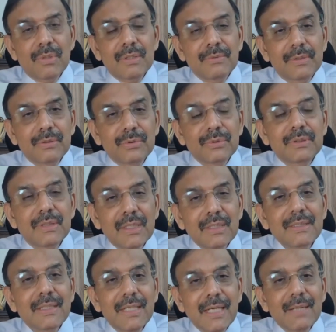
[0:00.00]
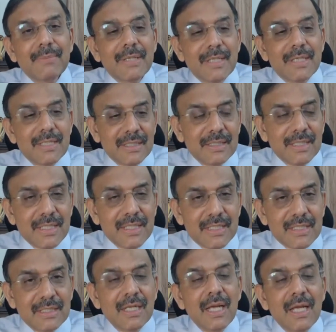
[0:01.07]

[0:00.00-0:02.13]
You tell the name and designation